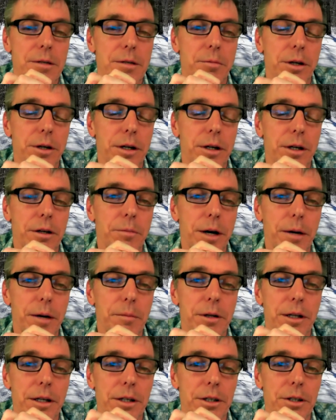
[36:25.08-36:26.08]
is a pretty good
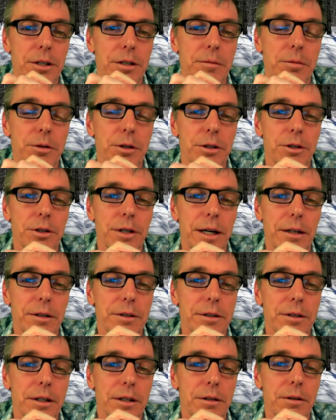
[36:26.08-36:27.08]
population of brook
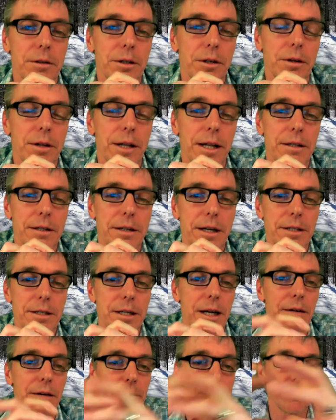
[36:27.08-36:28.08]
trout. So you know that
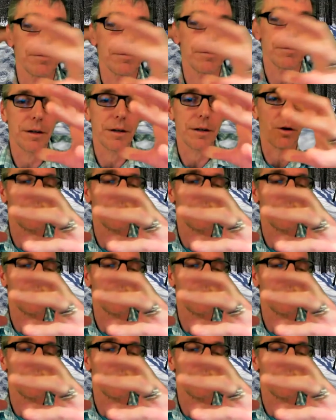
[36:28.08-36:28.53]
that's kind of a, a